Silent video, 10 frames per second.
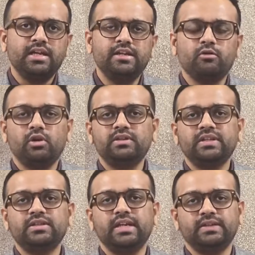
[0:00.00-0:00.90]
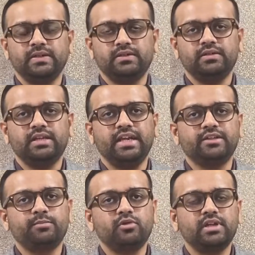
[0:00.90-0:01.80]
In all such cases, the
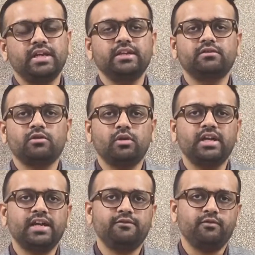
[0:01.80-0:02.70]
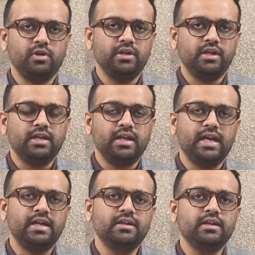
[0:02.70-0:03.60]
exporter is not at fault
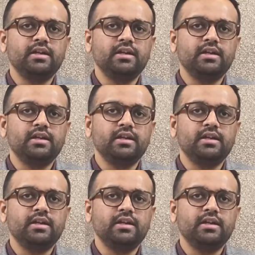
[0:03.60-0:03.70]
and